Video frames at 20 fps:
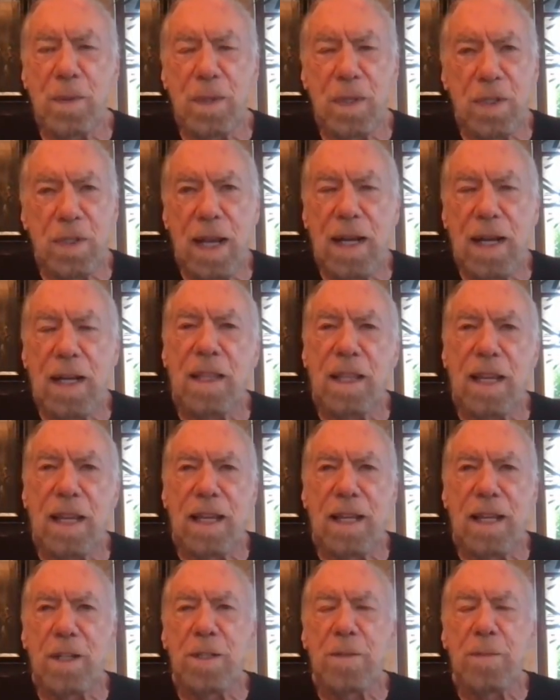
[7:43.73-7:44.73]
The second thing
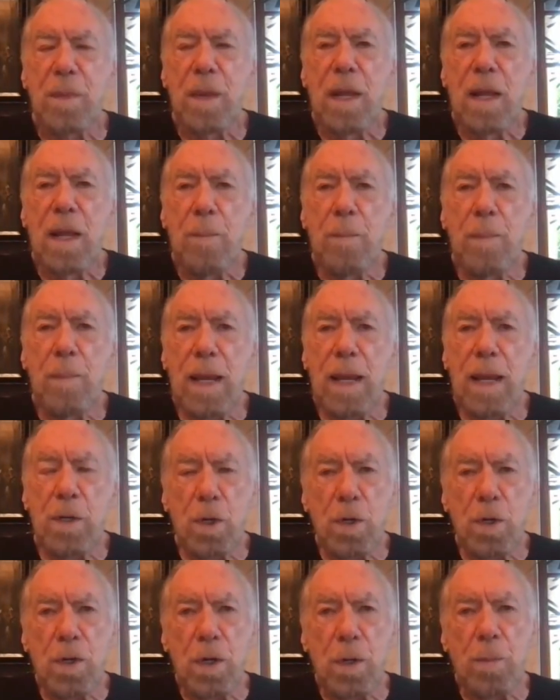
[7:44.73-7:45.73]
is make
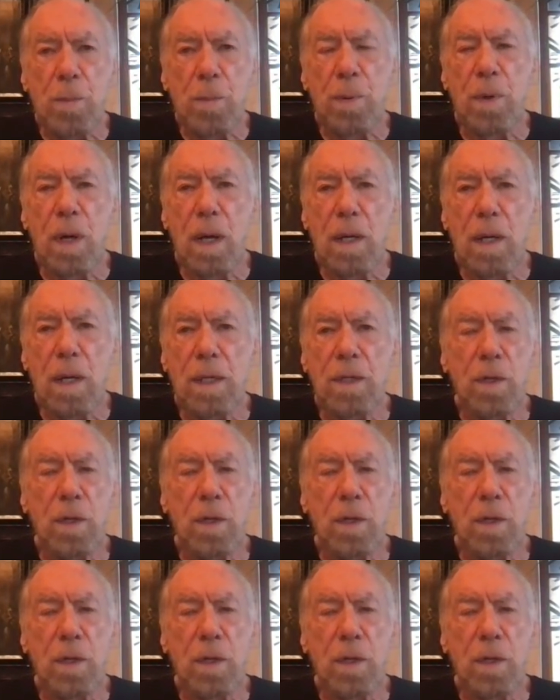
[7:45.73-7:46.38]
sure your product,